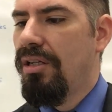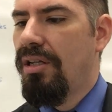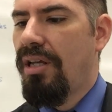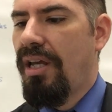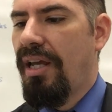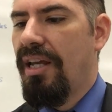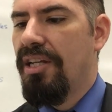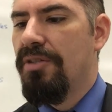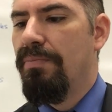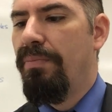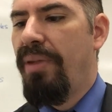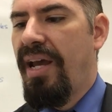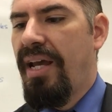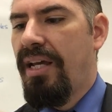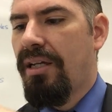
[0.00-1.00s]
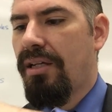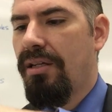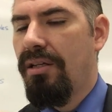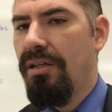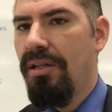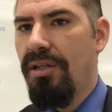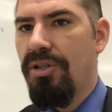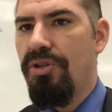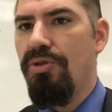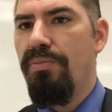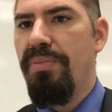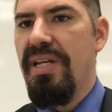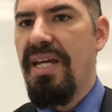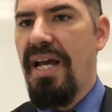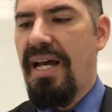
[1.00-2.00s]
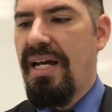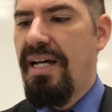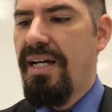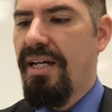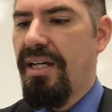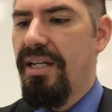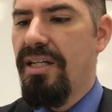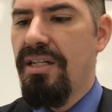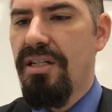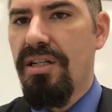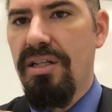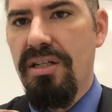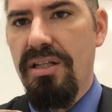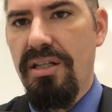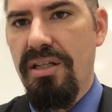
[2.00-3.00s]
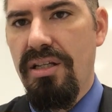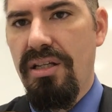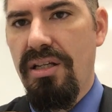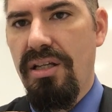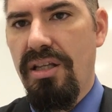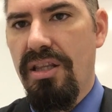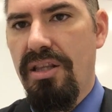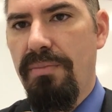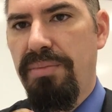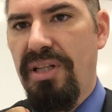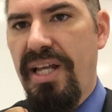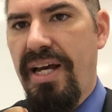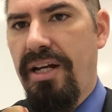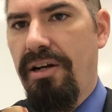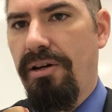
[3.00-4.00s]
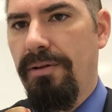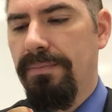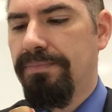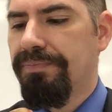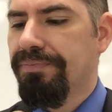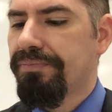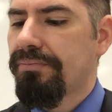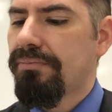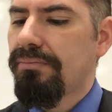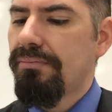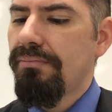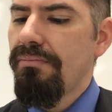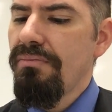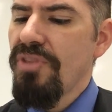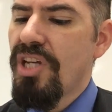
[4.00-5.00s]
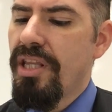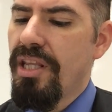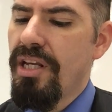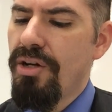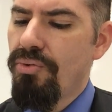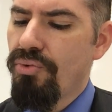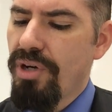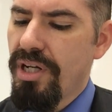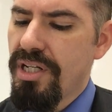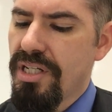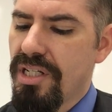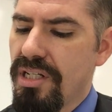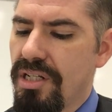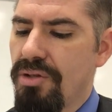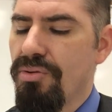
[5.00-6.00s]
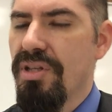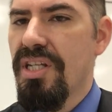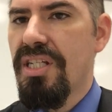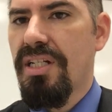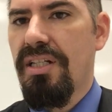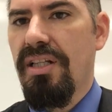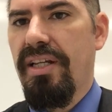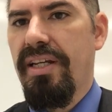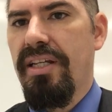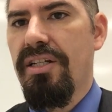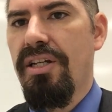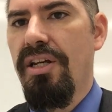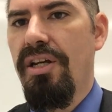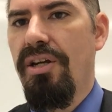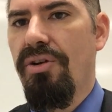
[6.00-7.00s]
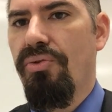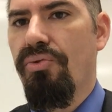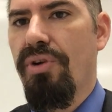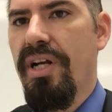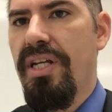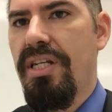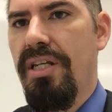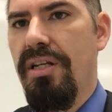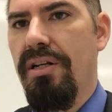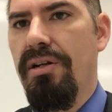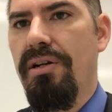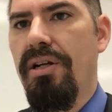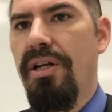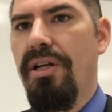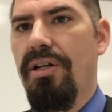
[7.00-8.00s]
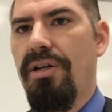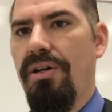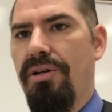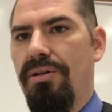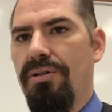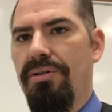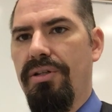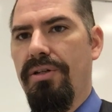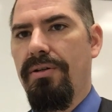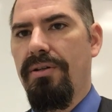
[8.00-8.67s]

heads back to behind the bladder. And then it runs into this gland right here called